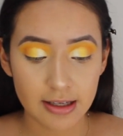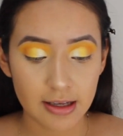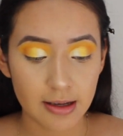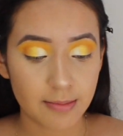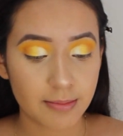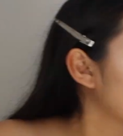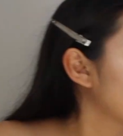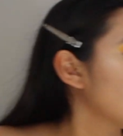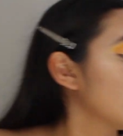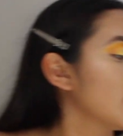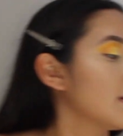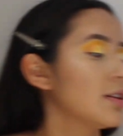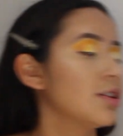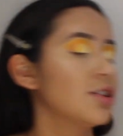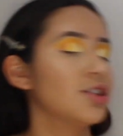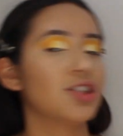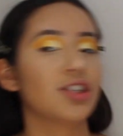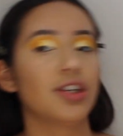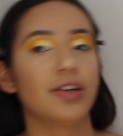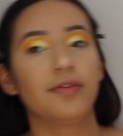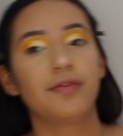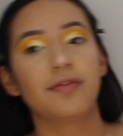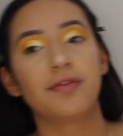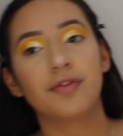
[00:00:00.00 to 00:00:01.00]
I'm taking the
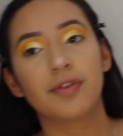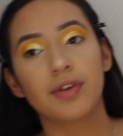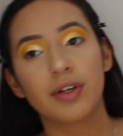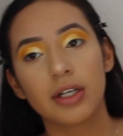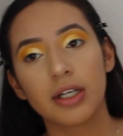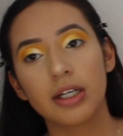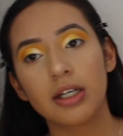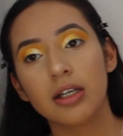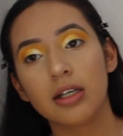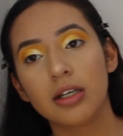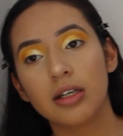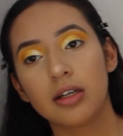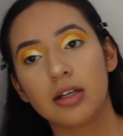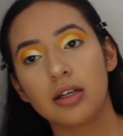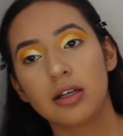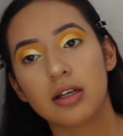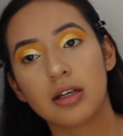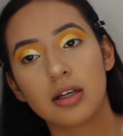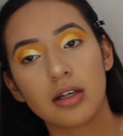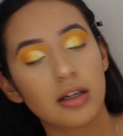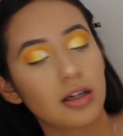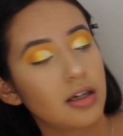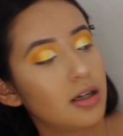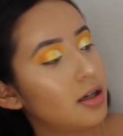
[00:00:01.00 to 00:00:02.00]
Jeffree
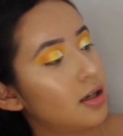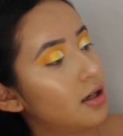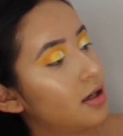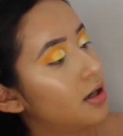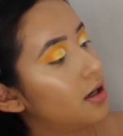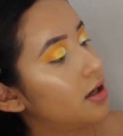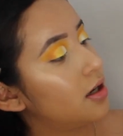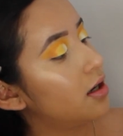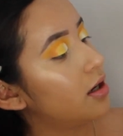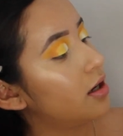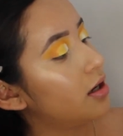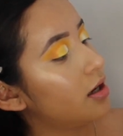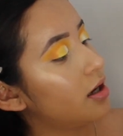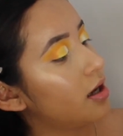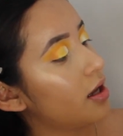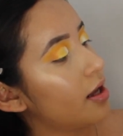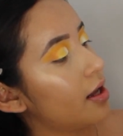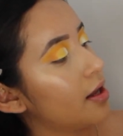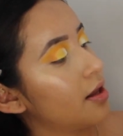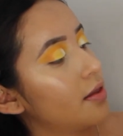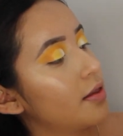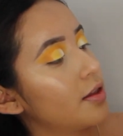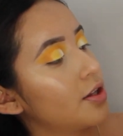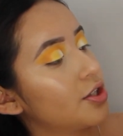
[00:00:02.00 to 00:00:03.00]

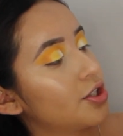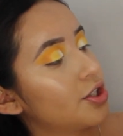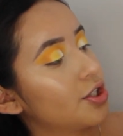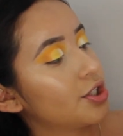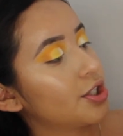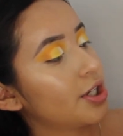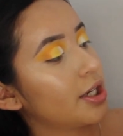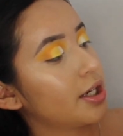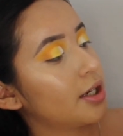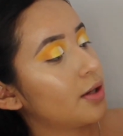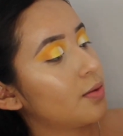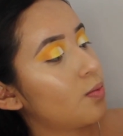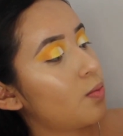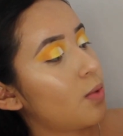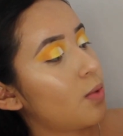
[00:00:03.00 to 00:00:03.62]
in the shade